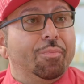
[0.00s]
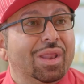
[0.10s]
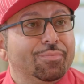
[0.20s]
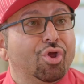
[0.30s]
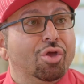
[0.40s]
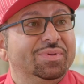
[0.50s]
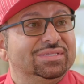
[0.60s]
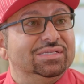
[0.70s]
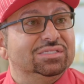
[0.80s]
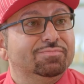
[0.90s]
open up your own
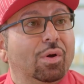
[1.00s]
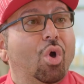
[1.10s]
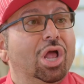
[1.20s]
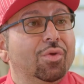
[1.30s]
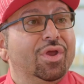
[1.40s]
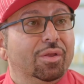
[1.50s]
business. But while you're at